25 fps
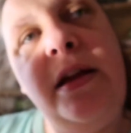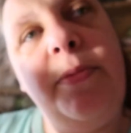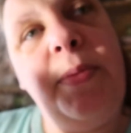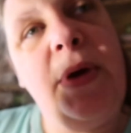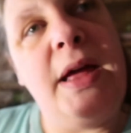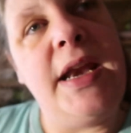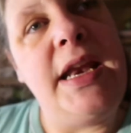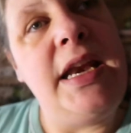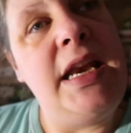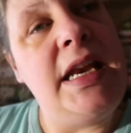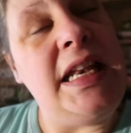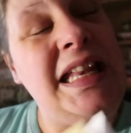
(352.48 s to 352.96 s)

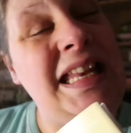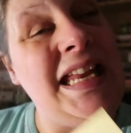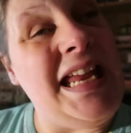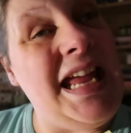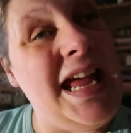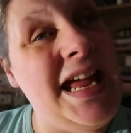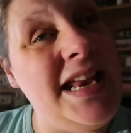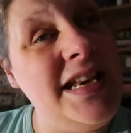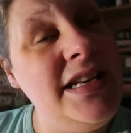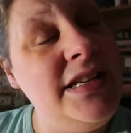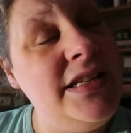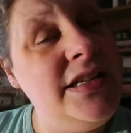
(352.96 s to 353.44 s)
about it at the
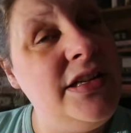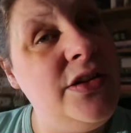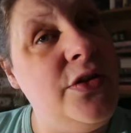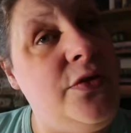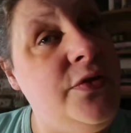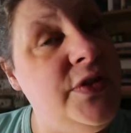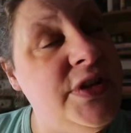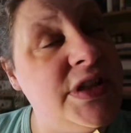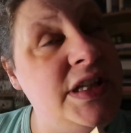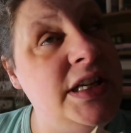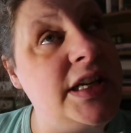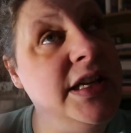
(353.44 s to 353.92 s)
end
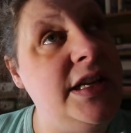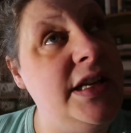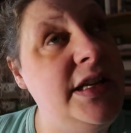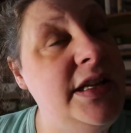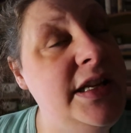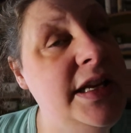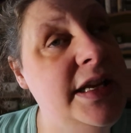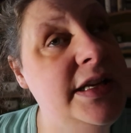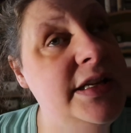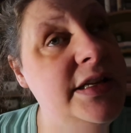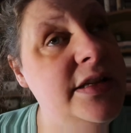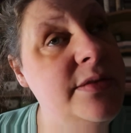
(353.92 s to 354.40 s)
obviously and at
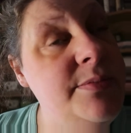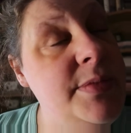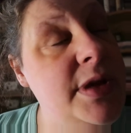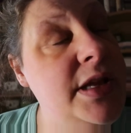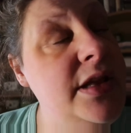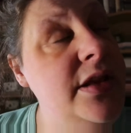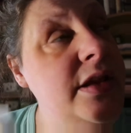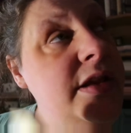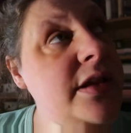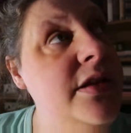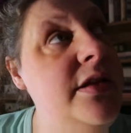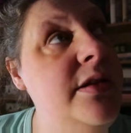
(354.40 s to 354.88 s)
the end of the
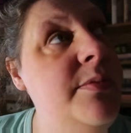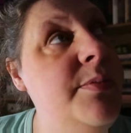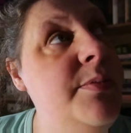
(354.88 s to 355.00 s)
month in the